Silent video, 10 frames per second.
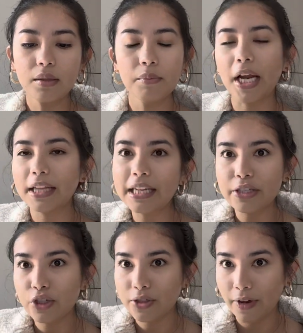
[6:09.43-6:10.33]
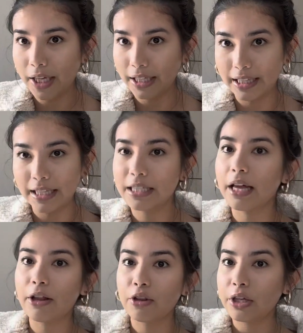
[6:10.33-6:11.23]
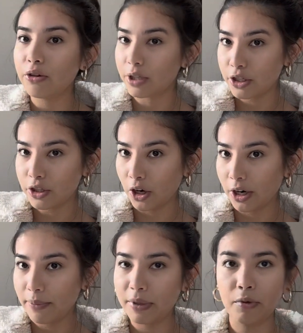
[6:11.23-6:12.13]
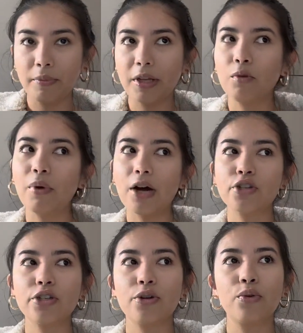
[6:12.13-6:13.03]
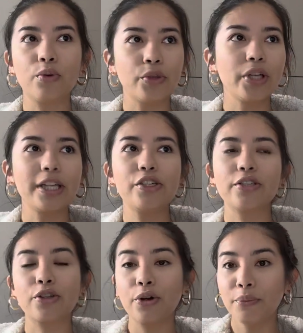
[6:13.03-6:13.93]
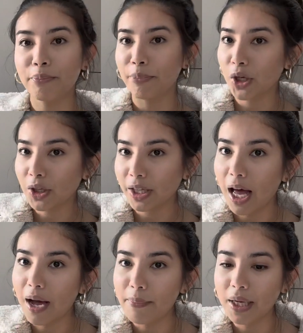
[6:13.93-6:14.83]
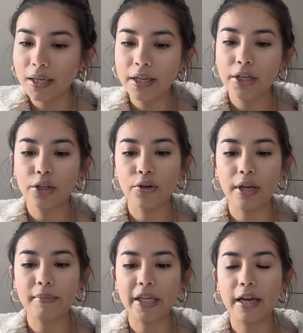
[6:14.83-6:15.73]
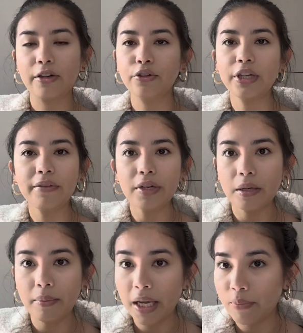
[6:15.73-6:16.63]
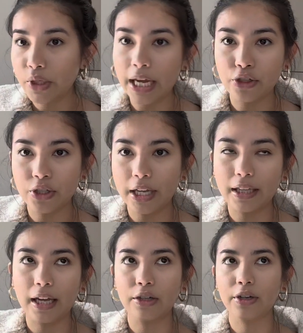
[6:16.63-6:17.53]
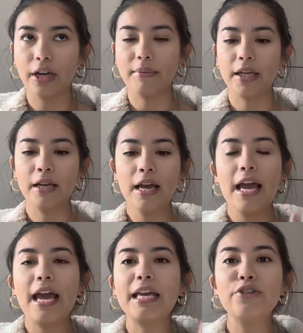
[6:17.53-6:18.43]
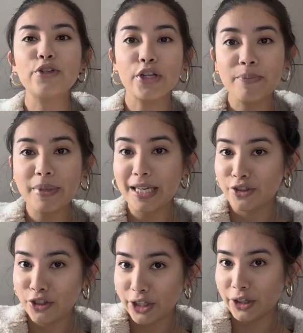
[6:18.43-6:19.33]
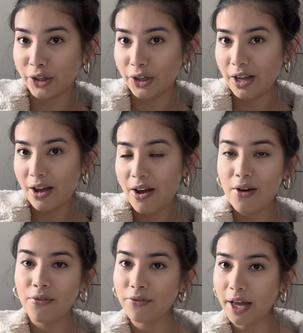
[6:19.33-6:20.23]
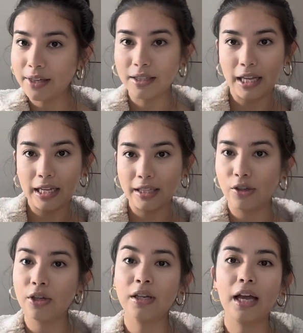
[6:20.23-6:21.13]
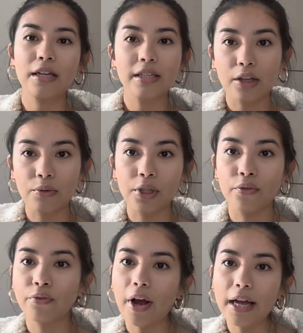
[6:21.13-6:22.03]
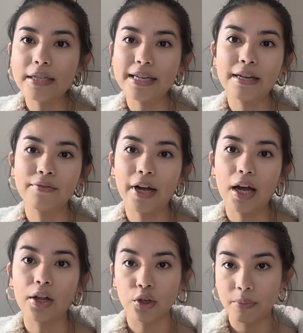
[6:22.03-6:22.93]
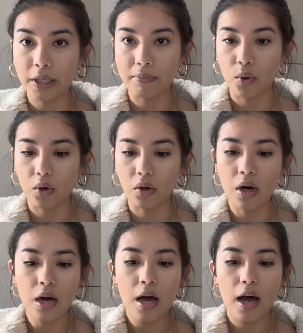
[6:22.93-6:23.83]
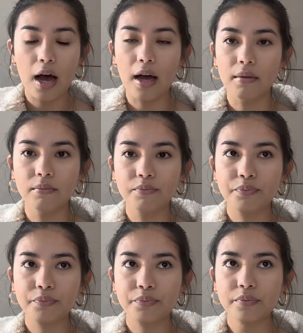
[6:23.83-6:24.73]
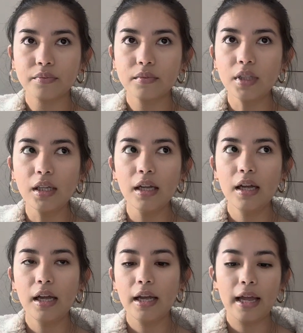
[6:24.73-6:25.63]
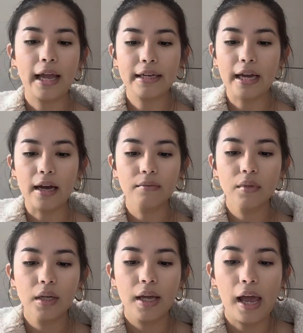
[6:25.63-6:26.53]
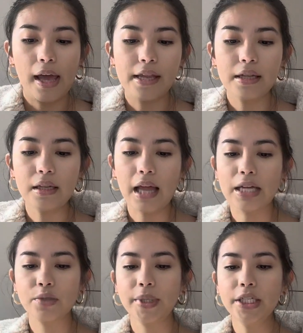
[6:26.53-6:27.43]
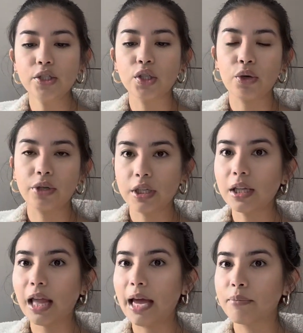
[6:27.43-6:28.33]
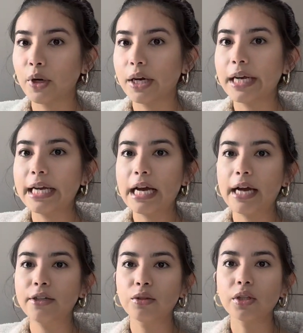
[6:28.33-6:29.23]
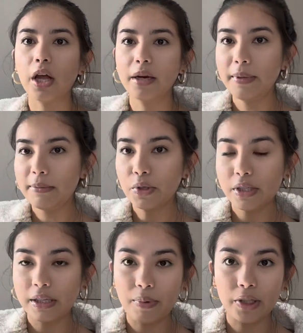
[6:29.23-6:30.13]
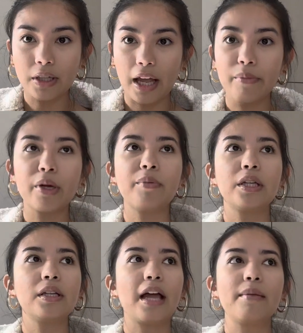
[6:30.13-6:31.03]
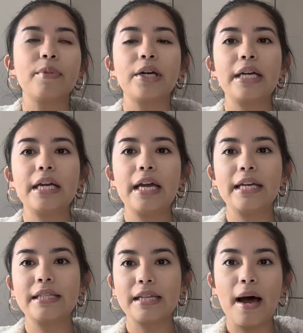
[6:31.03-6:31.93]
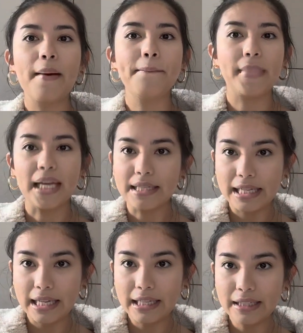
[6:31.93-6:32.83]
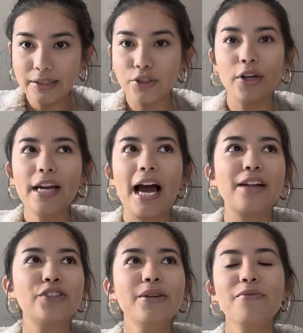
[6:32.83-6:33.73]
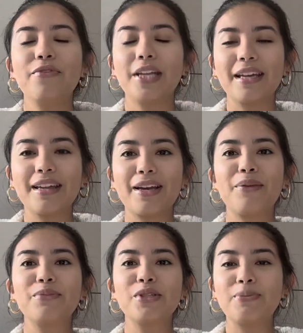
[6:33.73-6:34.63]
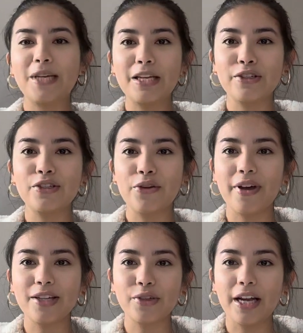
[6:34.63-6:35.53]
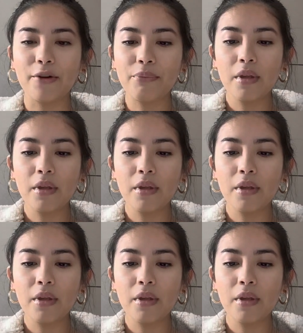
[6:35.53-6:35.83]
But I think it's just fun. Like that's another thing you can start and people will be like, wow, she's so cool. Like she has her own book club. You know what I mean? And you don't even need to make it pretentious like that. You know what I mean? It can just be a chill, fun thing that you can get together with your friends and invite other people. And yeah. And then the last one is go to the library. I know a lot of people sleep on the library, but the library is amazing. Sorry, actually I'm feeling like I'm speaking so fast right now.